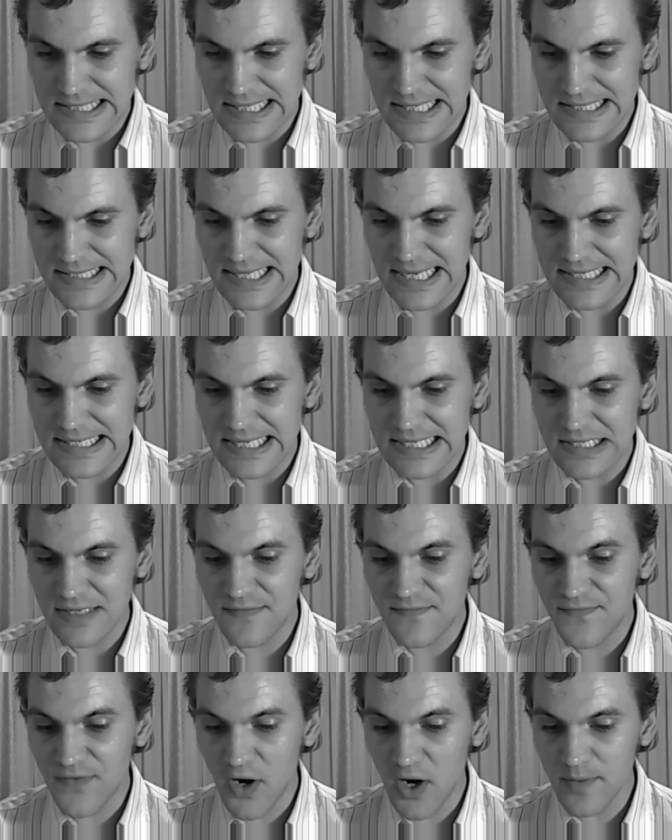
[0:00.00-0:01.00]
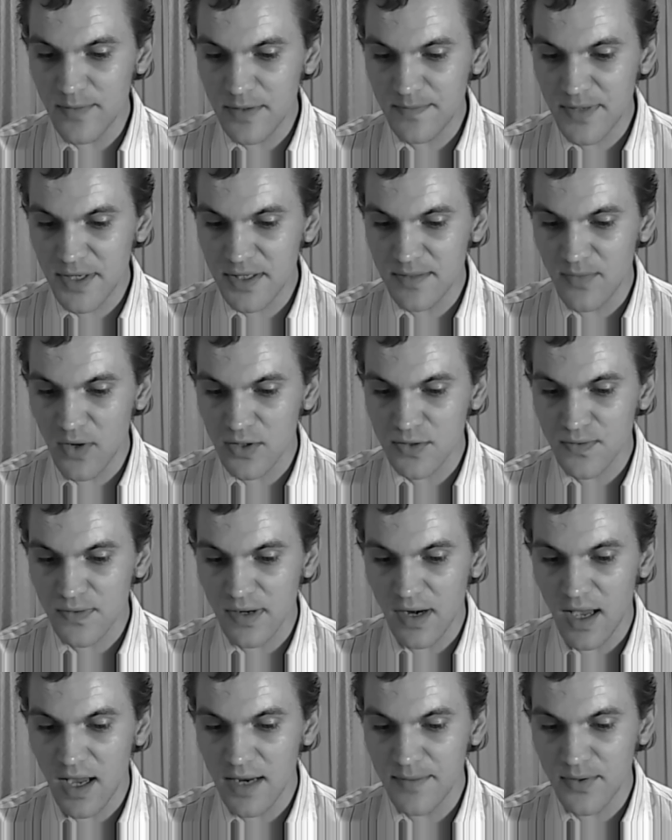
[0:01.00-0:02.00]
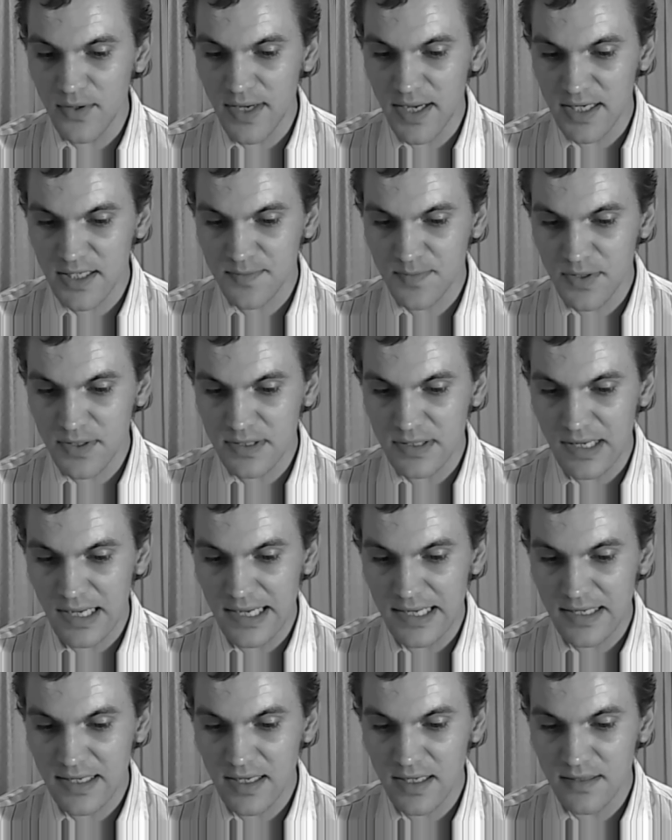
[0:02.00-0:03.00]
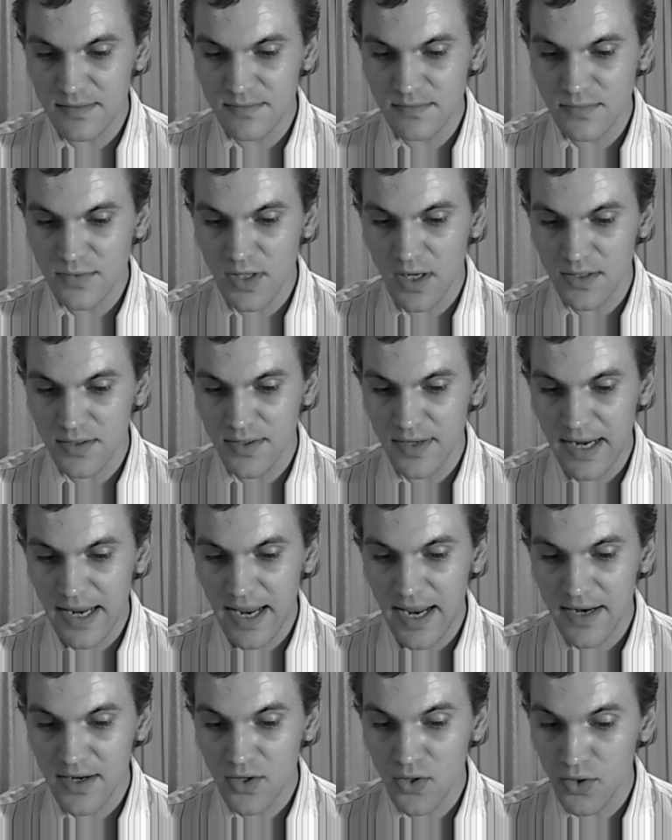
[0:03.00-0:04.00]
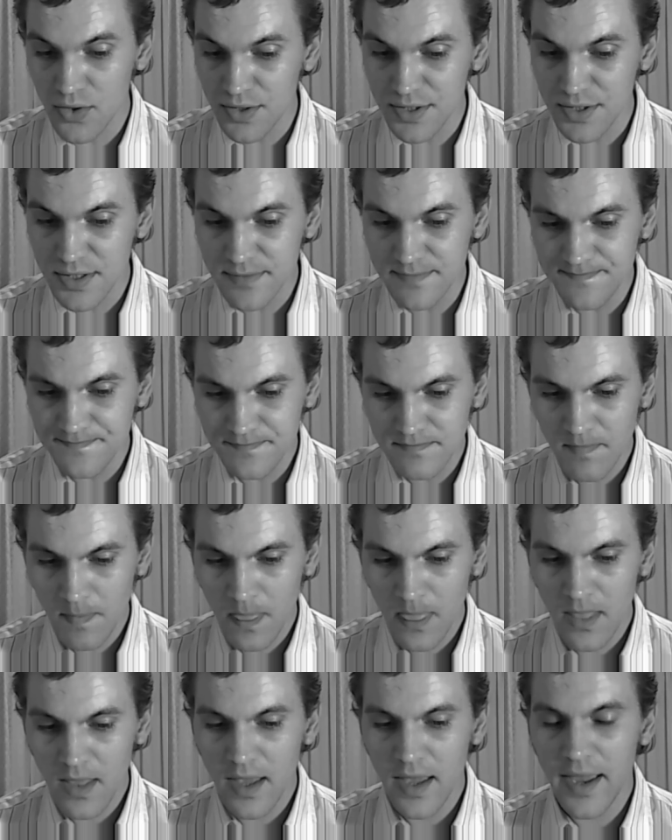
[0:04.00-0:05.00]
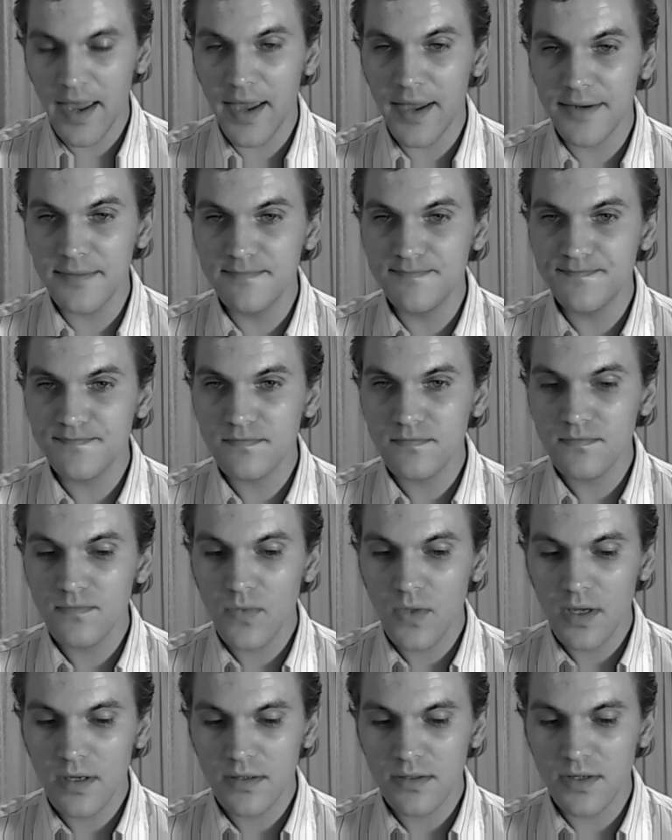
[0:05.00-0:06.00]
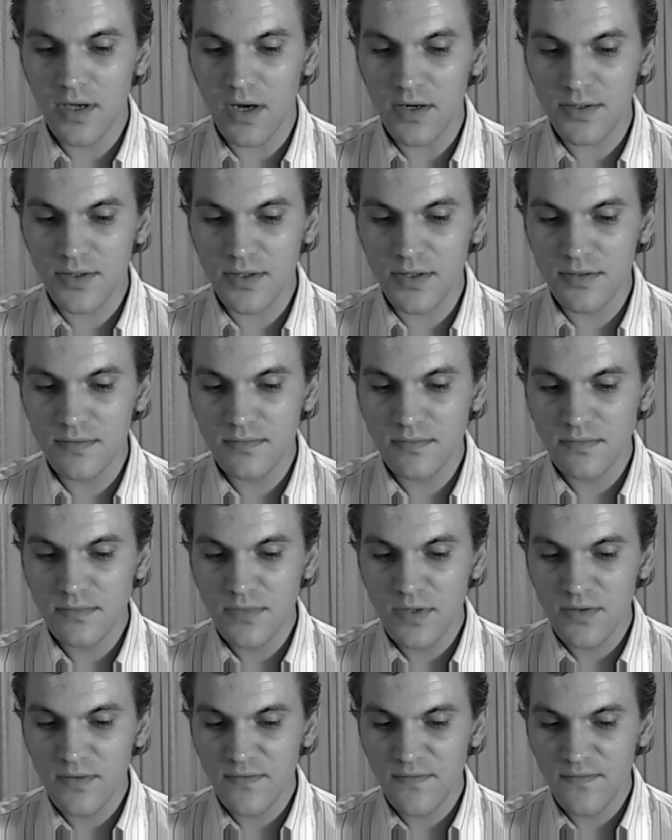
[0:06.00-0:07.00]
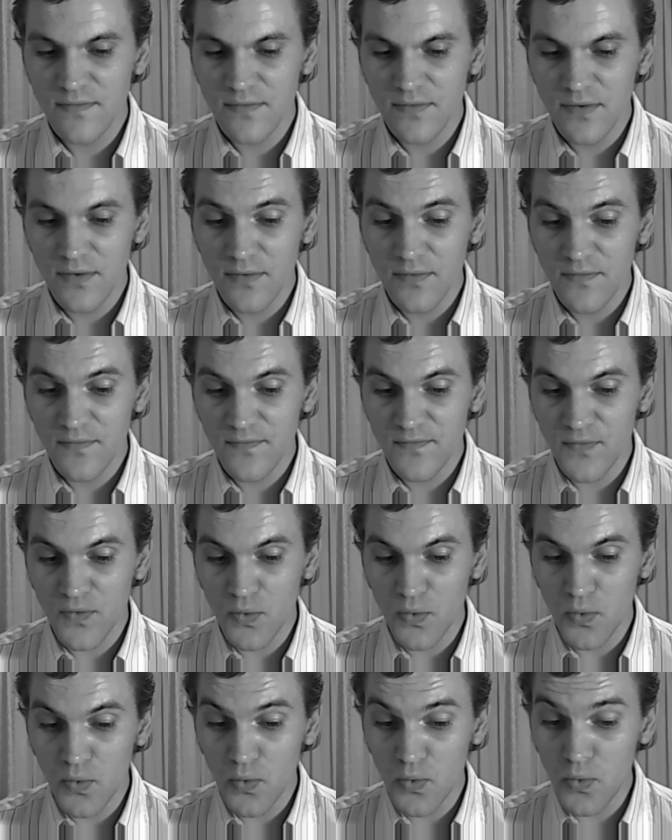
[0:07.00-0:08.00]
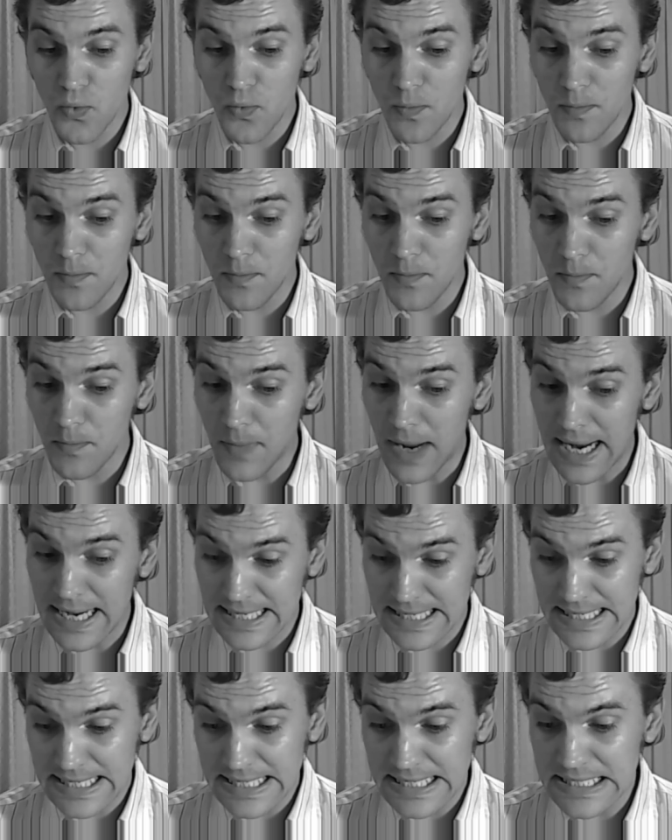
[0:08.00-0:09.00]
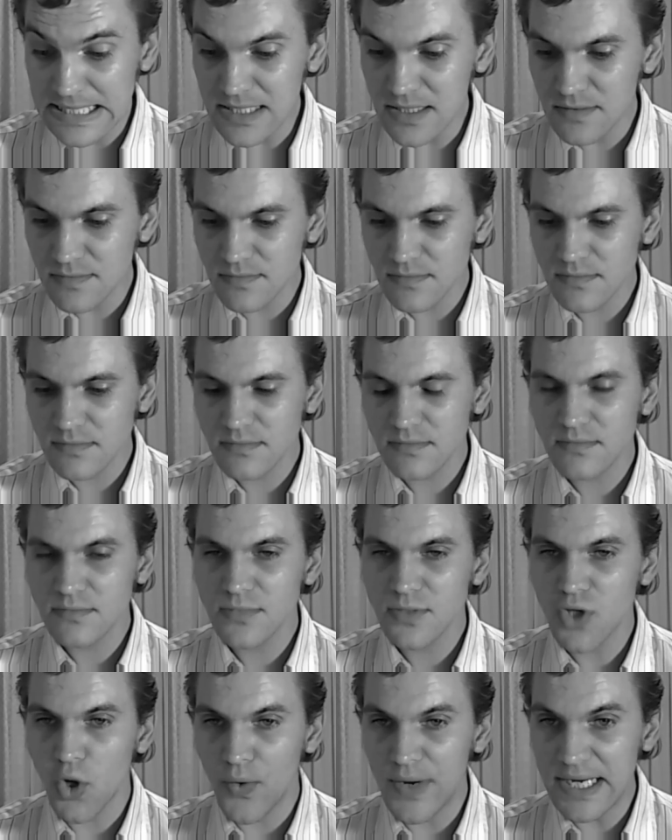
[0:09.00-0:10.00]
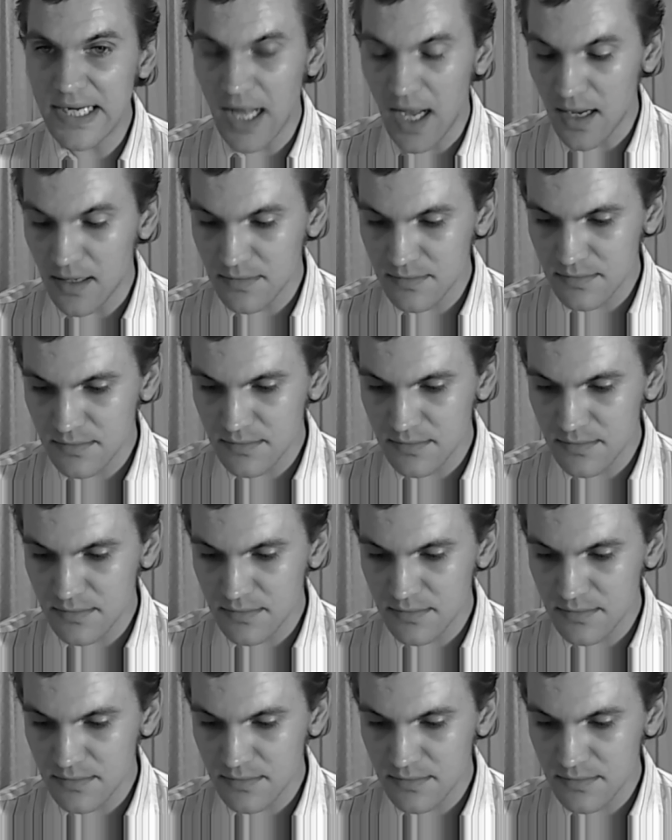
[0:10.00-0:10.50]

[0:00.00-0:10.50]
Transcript: says, "This is confirmed to be the most reliable experts like Dr. Ann Gunderson and Dr. Fumaki Koida."